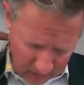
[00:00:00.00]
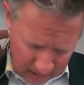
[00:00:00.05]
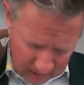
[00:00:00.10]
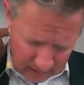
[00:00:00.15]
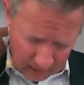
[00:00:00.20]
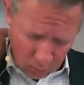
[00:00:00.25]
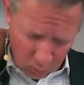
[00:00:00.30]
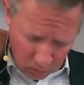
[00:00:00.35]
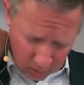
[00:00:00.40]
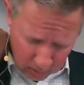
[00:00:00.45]

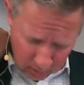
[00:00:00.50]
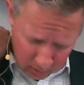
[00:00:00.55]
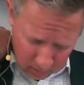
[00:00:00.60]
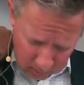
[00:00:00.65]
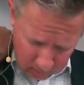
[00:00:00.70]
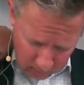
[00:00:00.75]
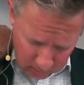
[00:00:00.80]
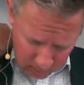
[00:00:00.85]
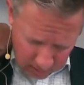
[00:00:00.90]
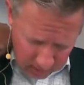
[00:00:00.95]
anyone
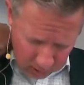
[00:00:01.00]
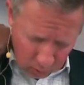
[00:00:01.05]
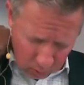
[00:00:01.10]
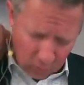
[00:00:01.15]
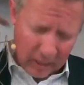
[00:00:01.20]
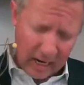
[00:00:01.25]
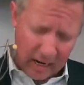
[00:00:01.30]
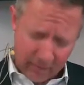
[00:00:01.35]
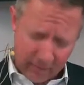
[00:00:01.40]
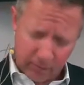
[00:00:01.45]
and to
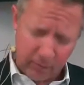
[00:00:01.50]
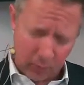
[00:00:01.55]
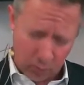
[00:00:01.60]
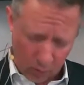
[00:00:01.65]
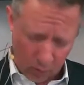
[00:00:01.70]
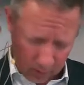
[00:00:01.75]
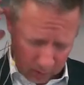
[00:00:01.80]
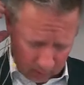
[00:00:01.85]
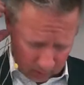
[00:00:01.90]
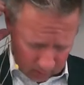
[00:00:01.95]

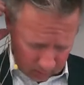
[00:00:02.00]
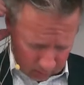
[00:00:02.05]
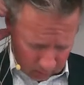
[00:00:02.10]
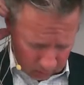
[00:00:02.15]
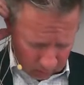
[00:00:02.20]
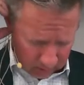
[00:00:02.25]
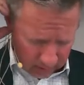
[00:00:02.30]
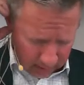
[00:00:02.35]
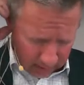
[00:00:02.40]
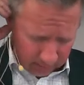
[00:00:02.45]
everyone
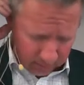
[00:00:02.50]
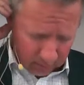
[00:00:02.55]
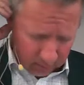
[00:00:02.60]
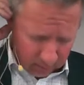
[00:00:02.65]
who's ever